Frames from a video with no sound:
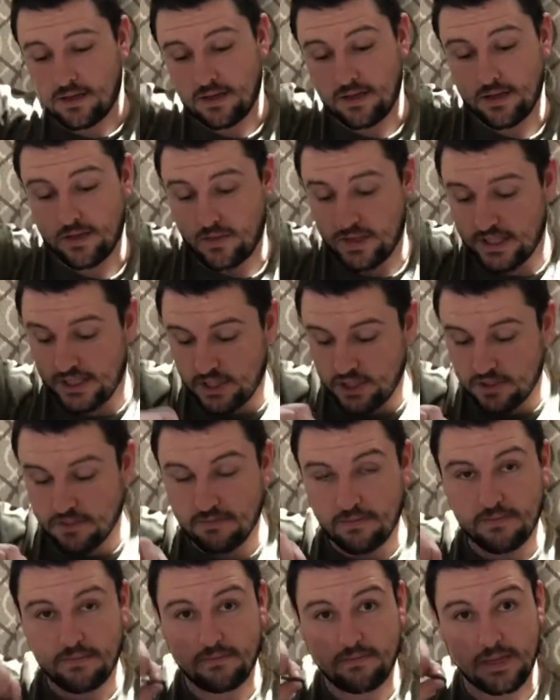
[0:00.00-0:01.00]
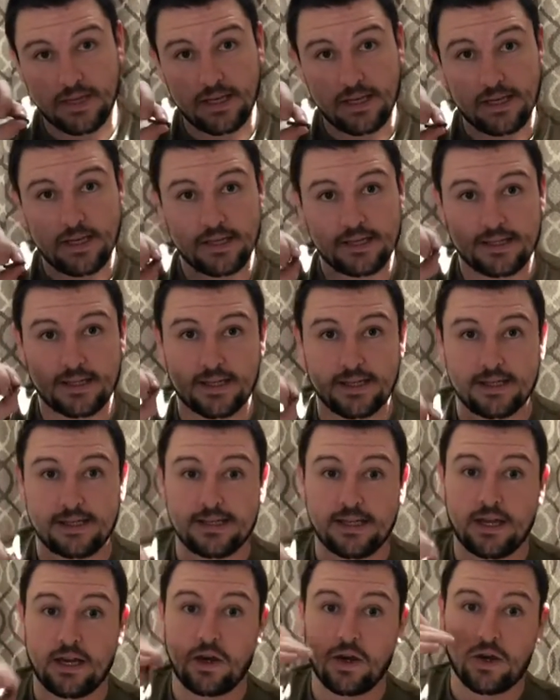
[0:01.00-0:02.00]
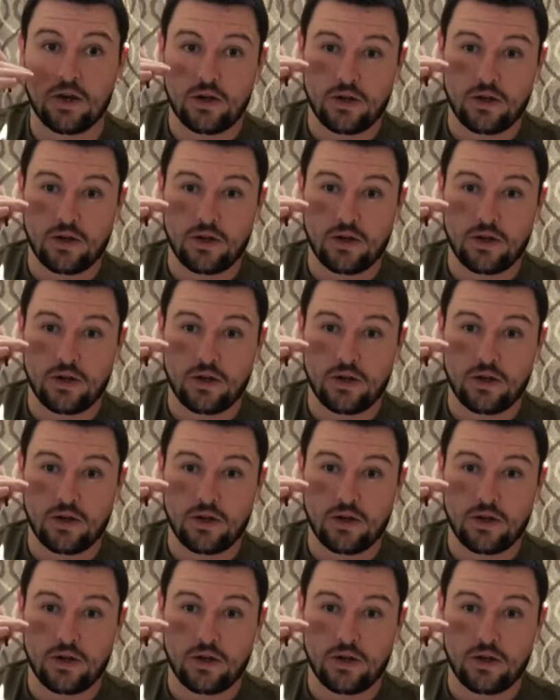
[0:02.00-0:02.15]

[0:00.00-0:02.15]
the retention pin is going to sit